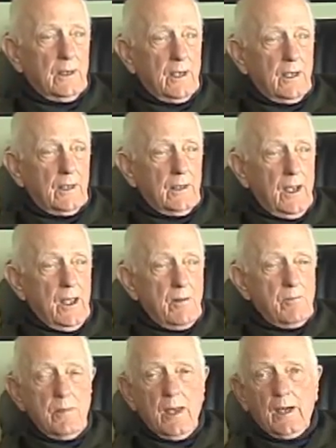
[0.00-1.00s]
They had
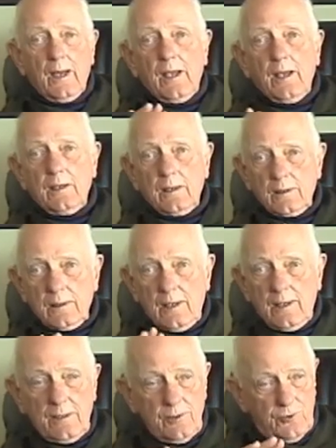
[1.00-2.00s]
many
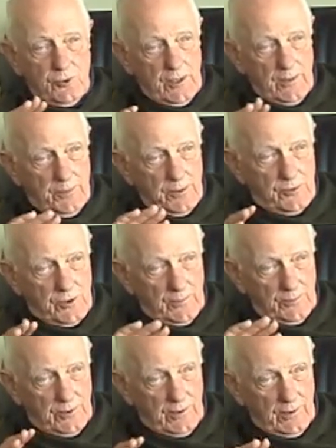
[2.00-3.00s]
ladies'
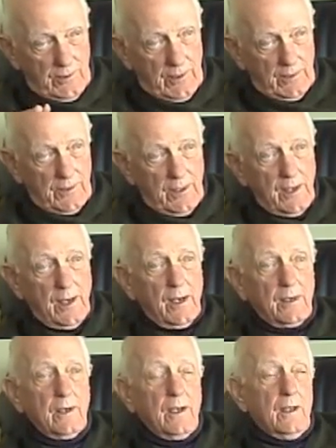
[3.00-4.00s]
championships here, and they
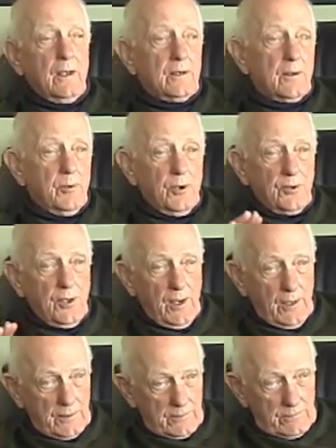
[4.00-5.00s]
had the
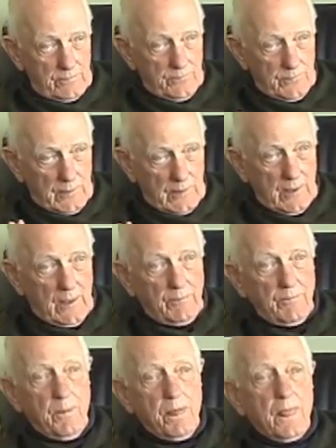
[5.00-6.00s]
Berthellyn
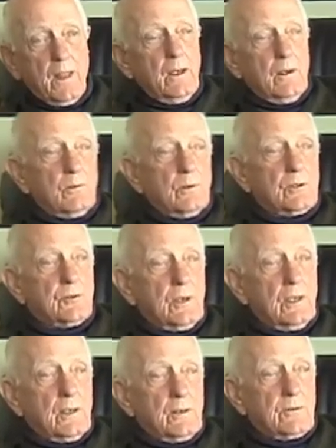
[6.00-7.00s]
Cup,
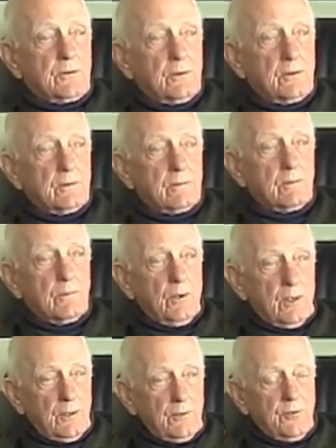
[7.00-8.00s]
which is
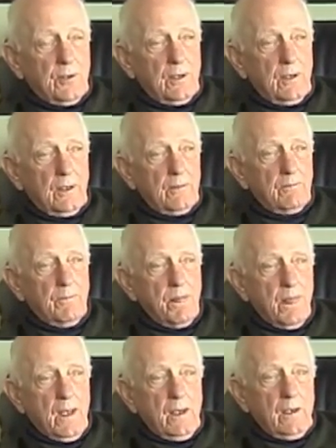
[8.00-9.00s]
was the uh,
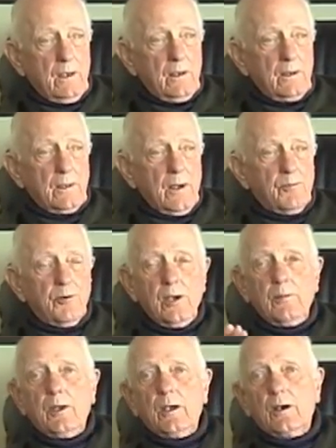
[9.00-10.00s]
the
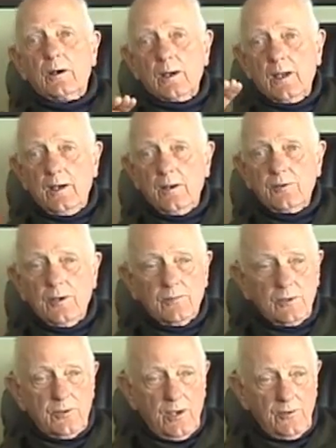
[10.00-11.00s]
premier
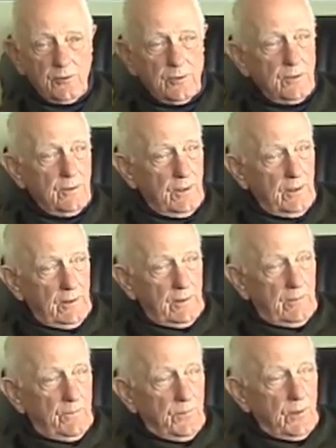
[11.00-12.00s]
ladies' invitational
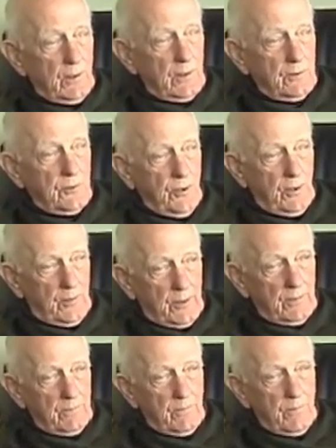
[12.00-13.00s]

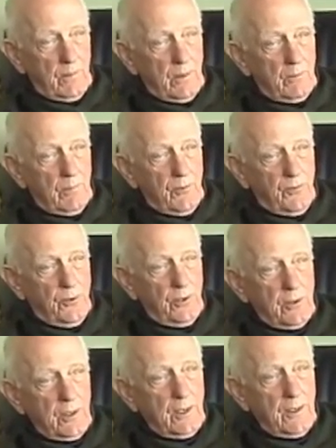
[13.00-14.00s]
tournament
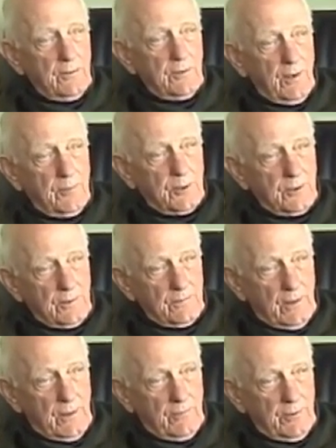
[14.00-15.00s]
before the ladies
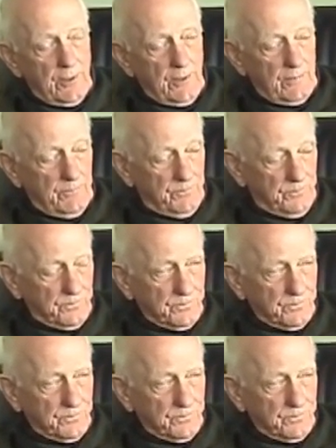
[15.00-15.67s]
amateur every year.